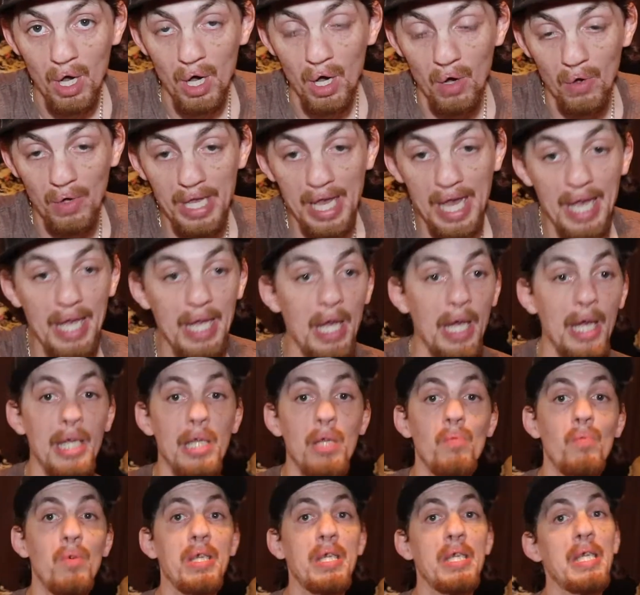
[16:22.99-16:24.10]
okay,
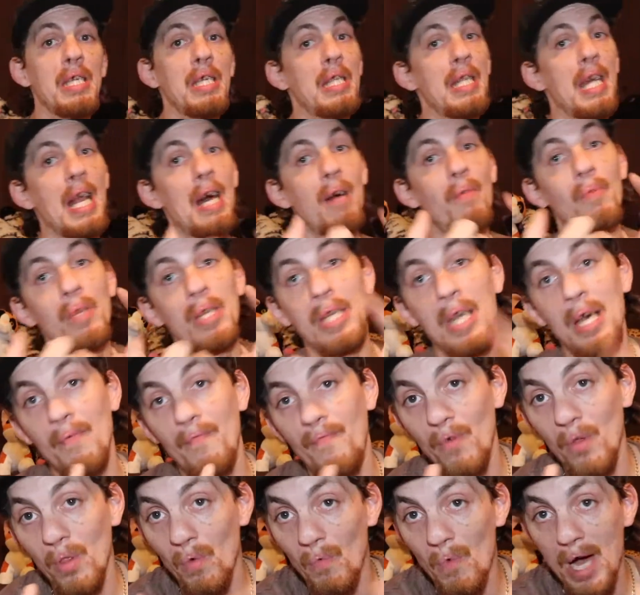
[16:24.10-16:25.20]
you will see that I was,
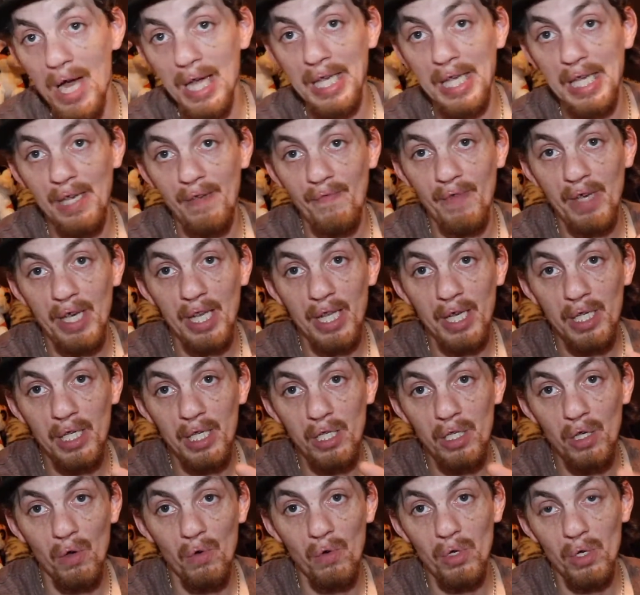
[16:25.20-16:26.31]
for the Joaquin Phoenix
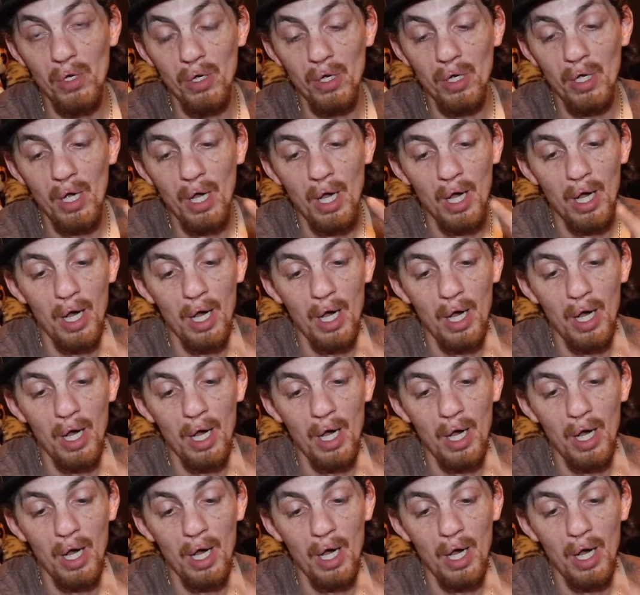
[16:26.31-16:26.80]
Joker,